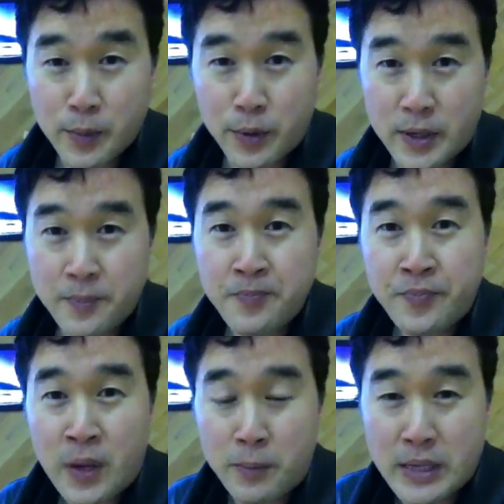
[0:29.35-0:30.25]
in the morning
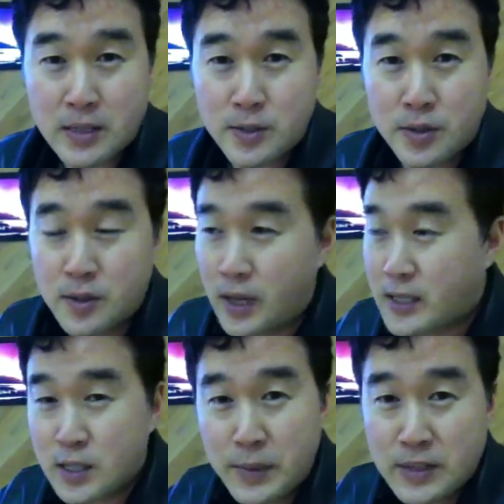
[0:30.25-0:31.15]
because your
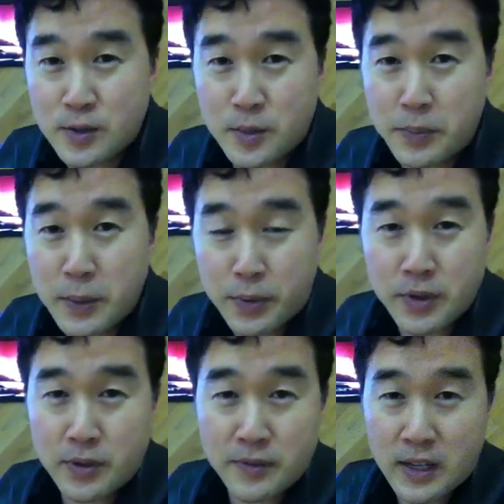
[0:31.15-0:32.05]
SMS, your
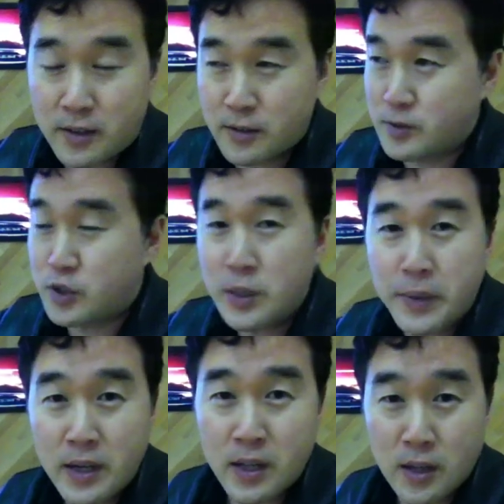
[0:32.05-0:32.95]
beeper, your
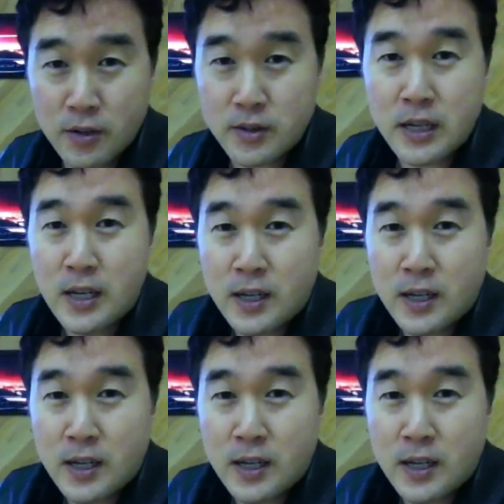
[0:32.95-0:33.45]
Gmail alert